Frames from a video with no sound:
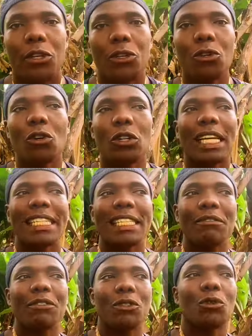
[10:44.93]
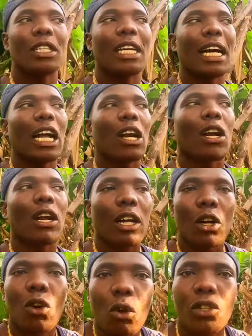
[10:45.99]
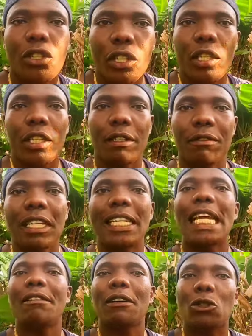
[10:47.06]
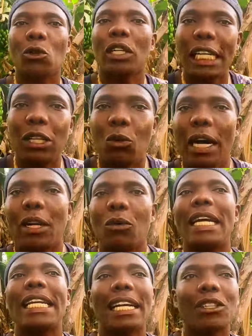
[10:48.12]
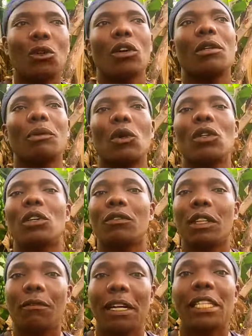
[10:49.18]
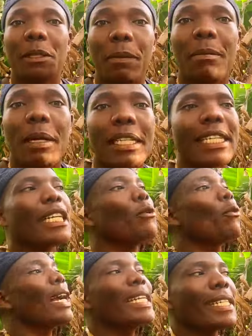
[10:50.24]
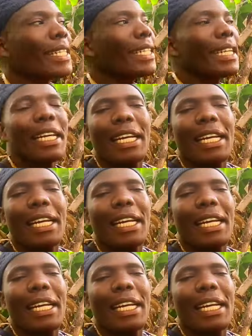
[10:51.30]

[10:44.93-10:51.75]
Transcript: Do you know that David Jr lost. David never told anyone where he has gone because of the first payment. He went.